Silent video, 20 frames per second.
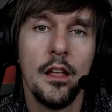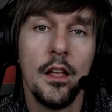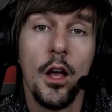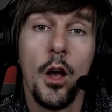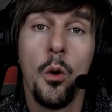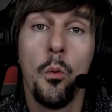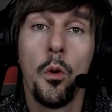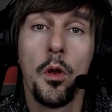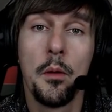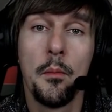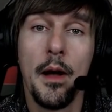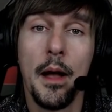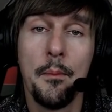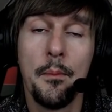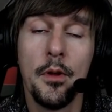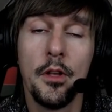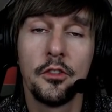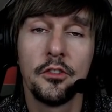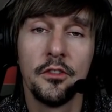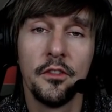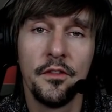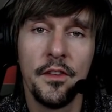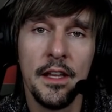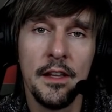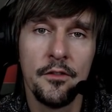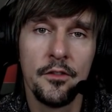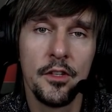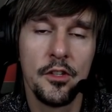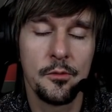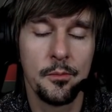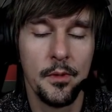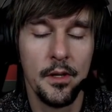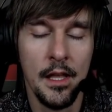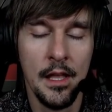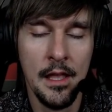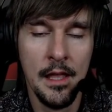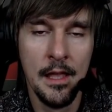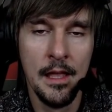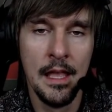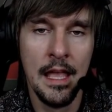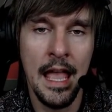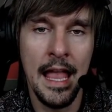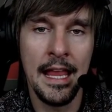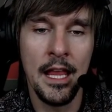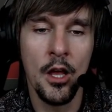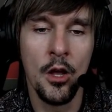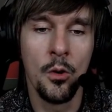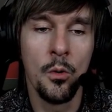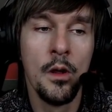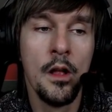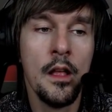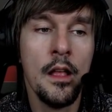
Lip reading: and one of my personal favourites, but hey ho,